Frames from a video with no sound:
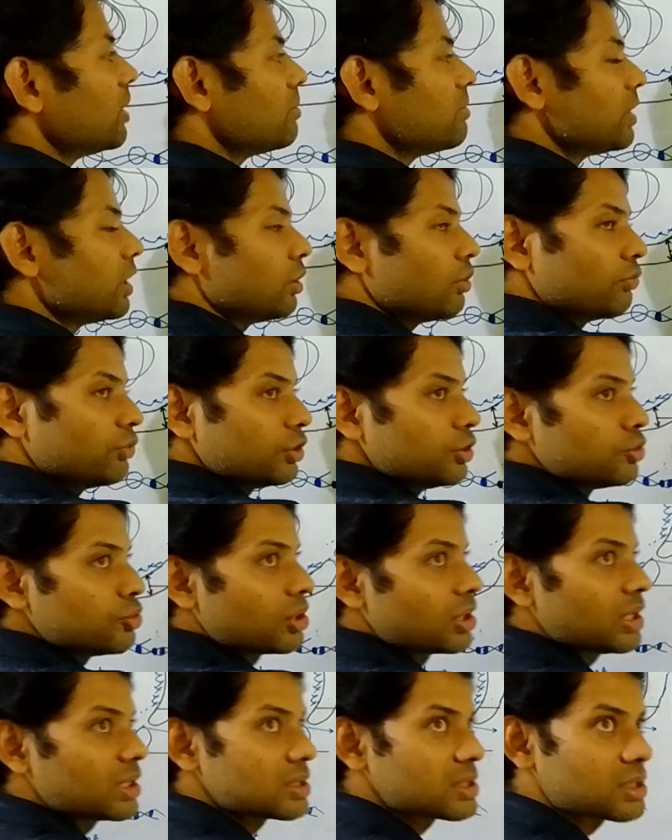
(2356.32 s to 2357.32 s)
membrane of the
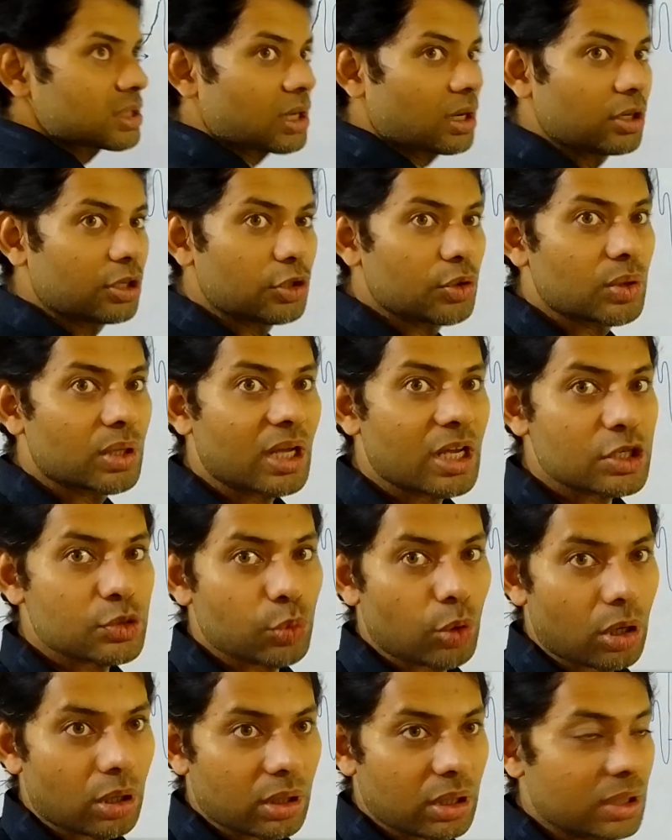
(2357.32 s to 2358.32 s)
nucleus is continuing as
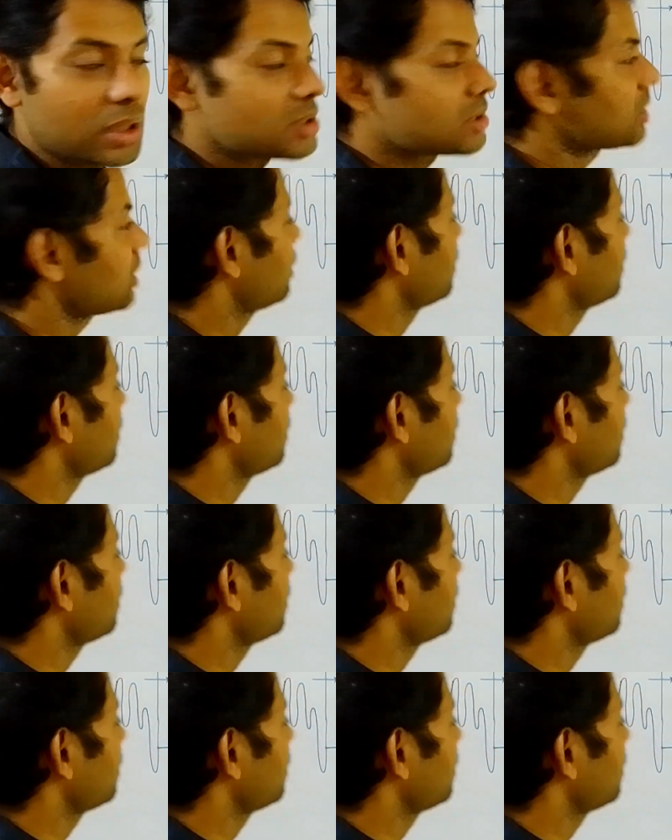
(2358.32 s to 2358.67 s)
what? It is